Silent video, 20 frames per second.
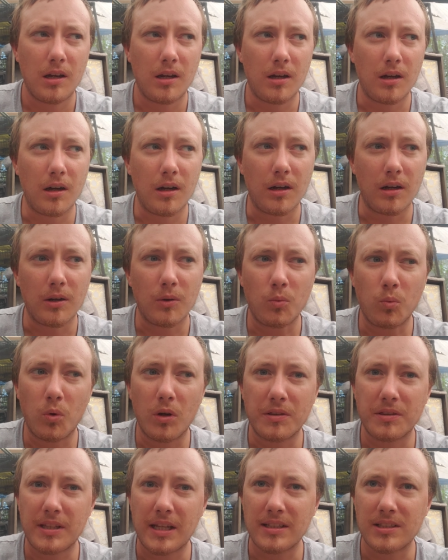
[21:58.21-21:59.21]

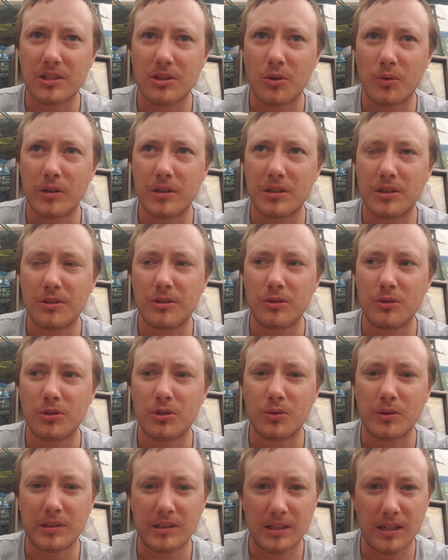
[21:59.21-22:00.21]
what that's going to do
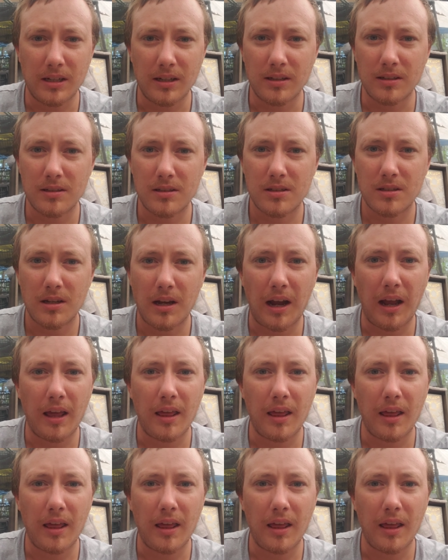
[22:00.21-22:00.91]
to a tent.